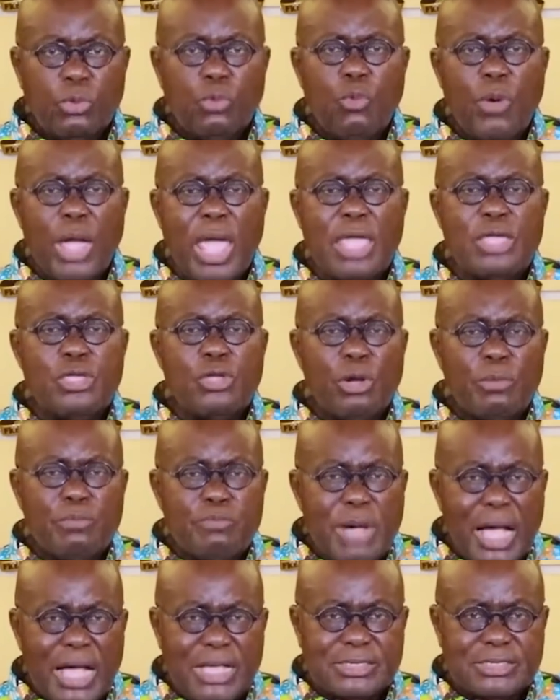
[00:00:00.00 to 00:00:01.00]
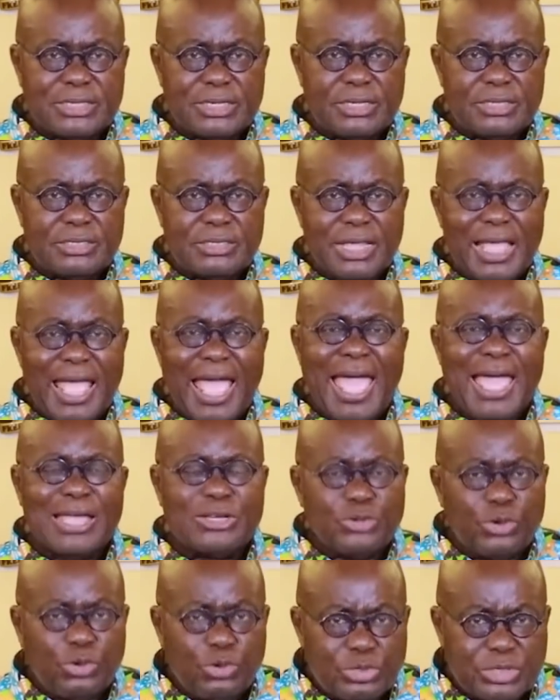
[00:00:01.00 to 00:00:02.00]
Wear your masks
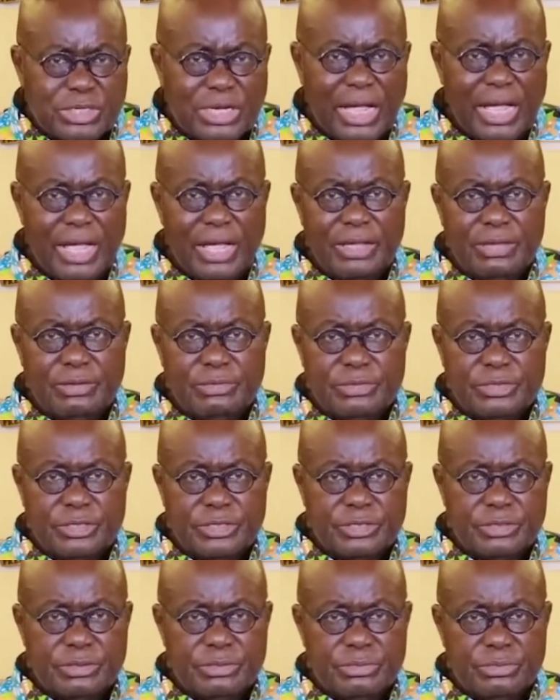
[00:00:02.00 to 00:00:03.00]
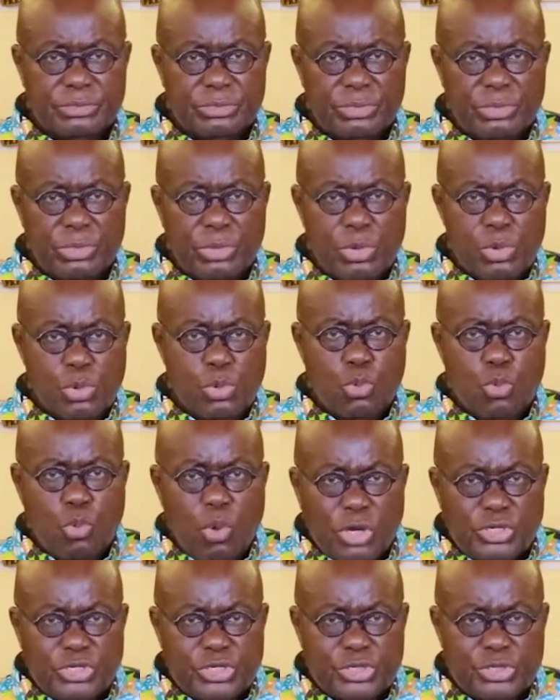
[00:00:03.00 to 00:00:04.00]
at all times.
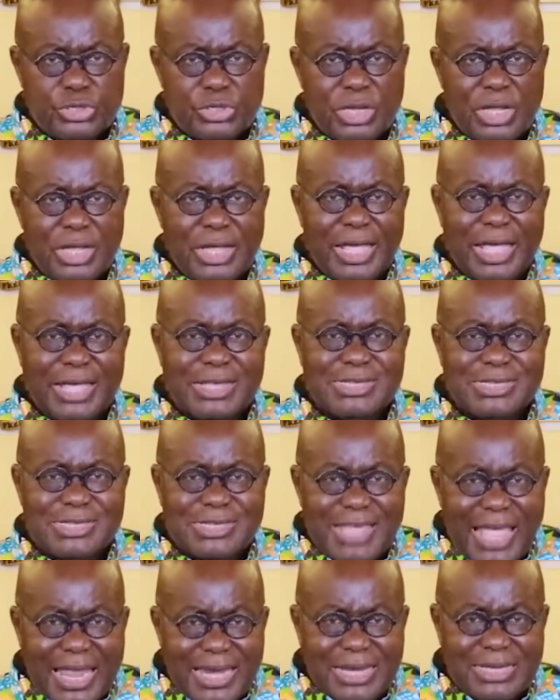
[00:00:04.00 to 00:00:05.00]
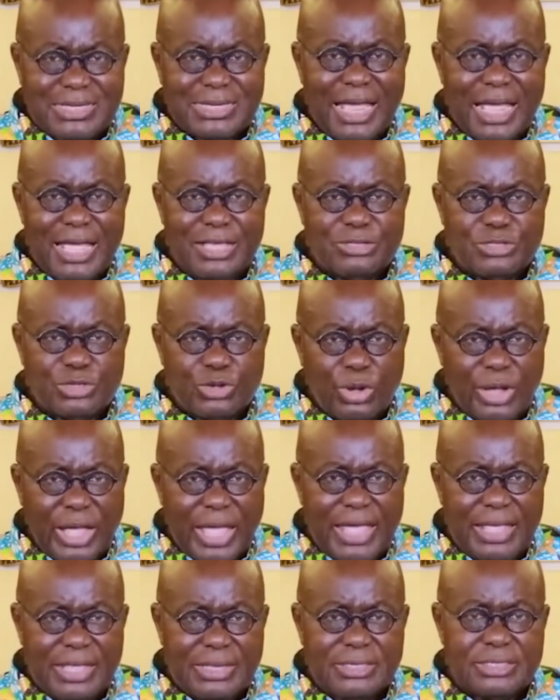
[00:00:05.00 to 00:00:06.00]
Wash and sanitize your
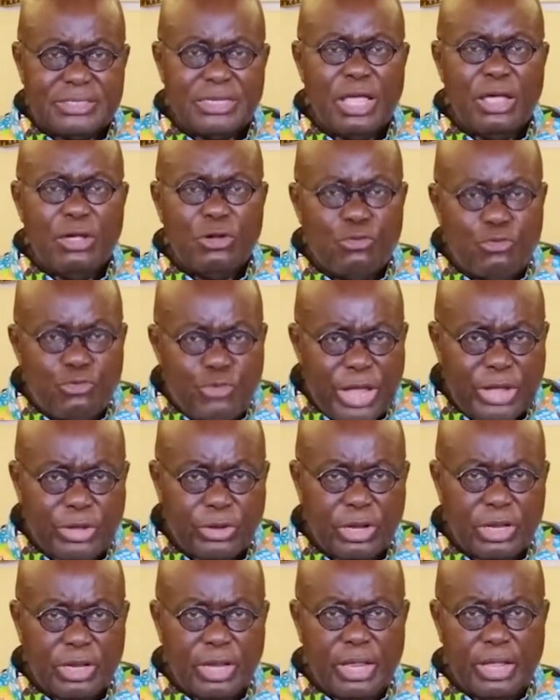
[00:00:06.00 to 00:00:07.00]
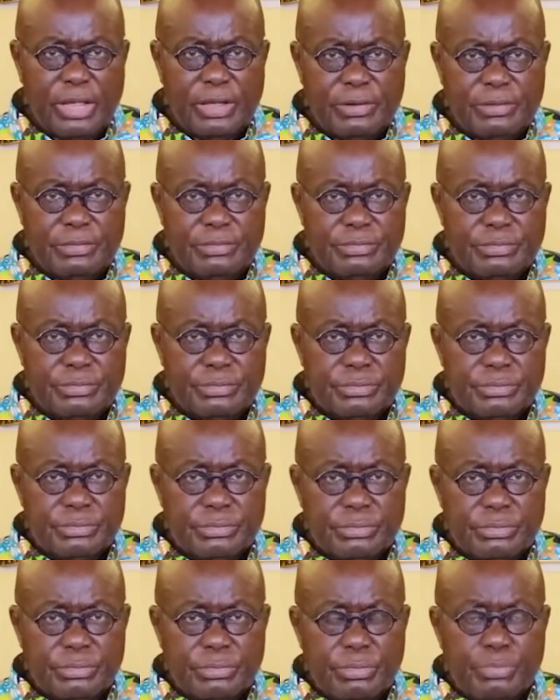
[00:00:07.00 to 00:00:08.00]
hands regularly.
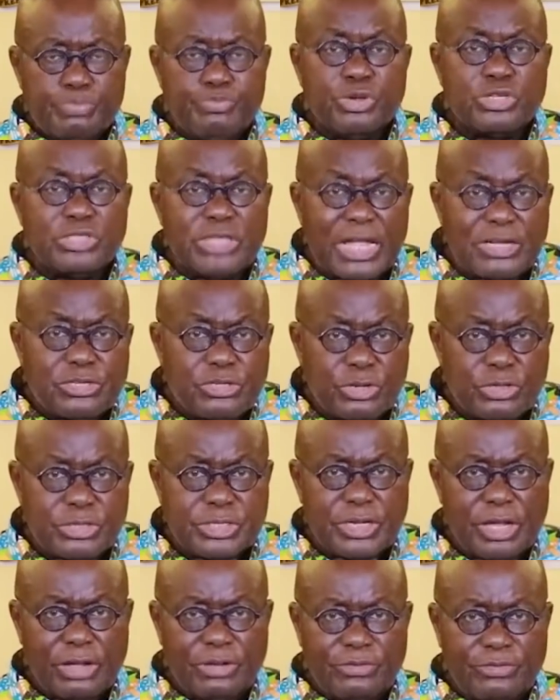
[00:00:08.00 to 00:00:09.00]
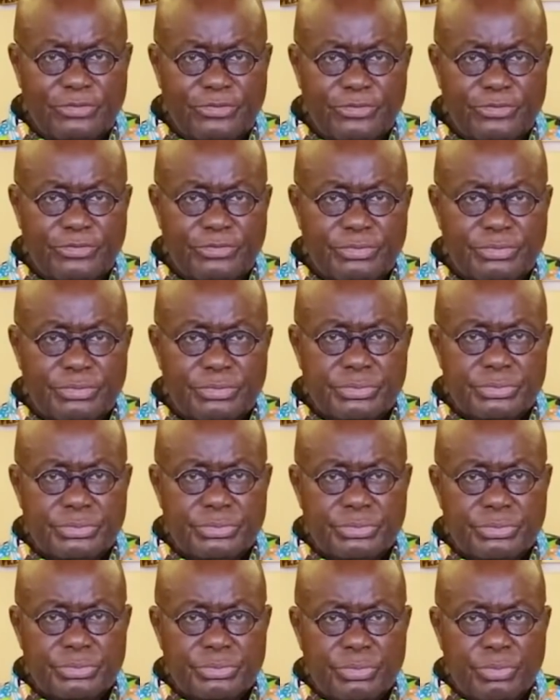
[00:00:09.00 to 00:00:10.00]
Protect yourself.
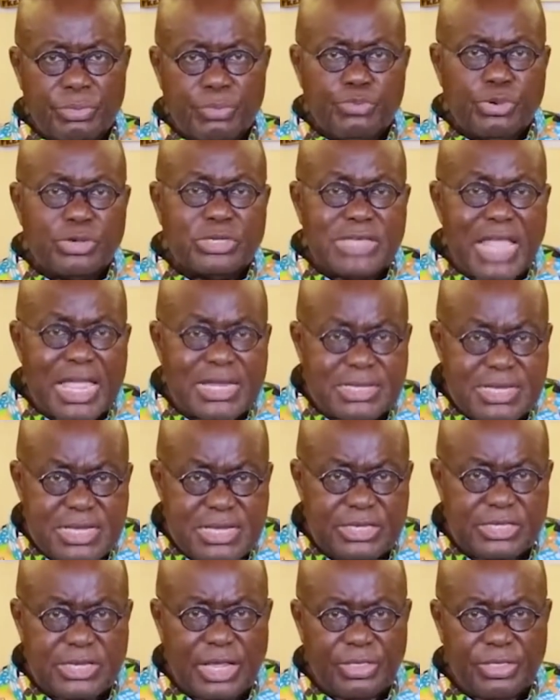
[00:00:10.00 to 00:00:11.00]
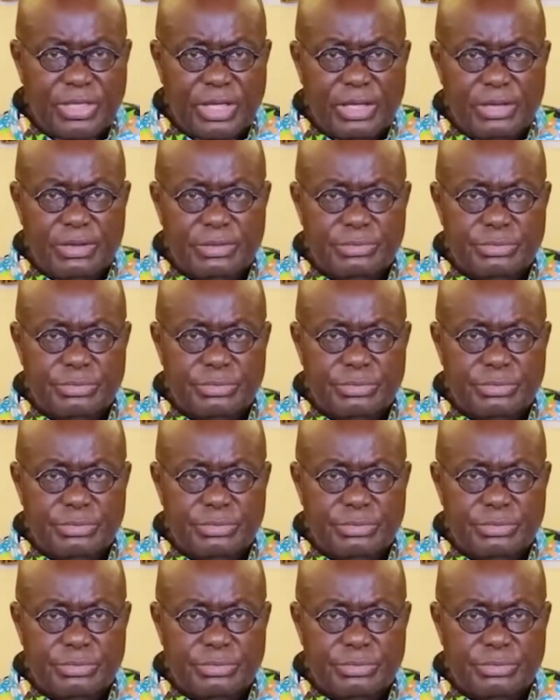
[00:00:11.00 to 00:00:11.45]
Protect each other.